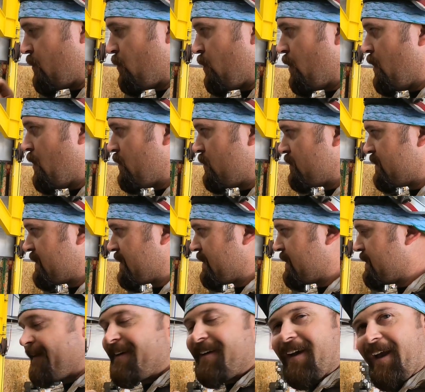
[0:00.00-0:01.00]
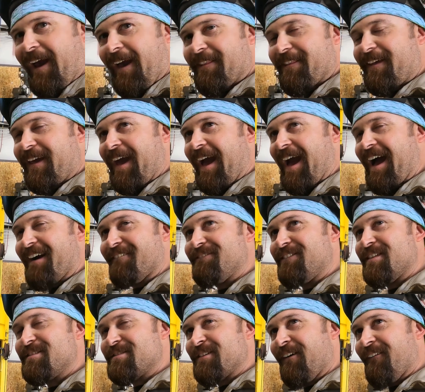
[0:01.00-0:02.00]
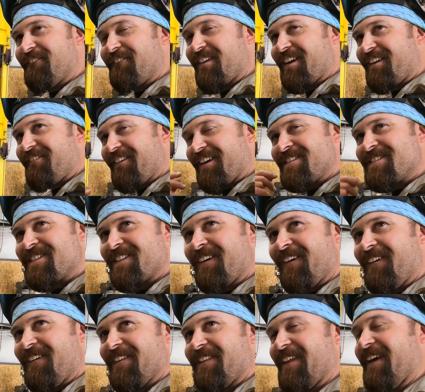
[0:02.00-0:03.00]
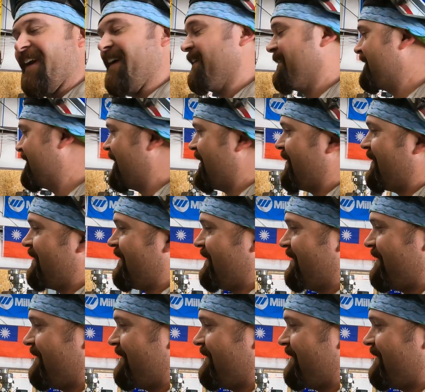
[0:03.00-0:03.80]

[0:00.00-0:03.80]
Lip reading: root and the cap. So pretty much the whole thing. No,